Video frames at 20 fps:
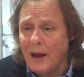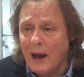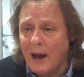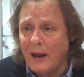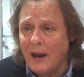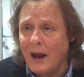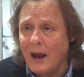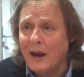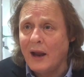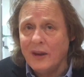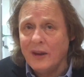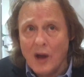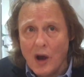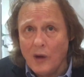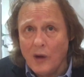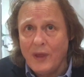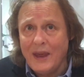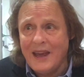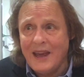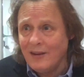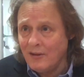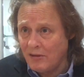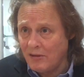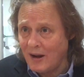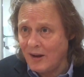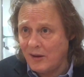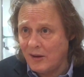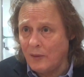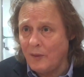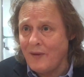and, and I know the
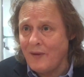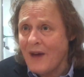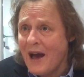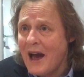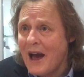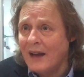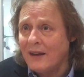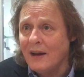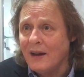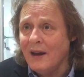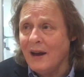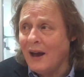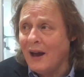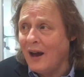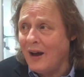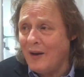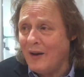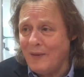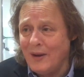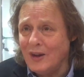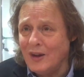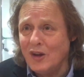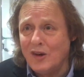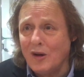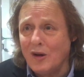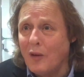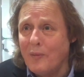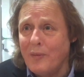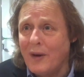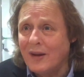interest that we've had um, in the
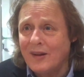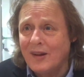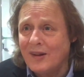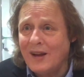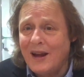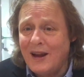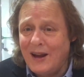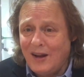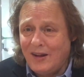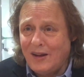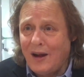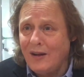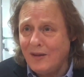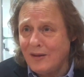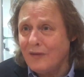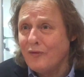job, as I say, is, is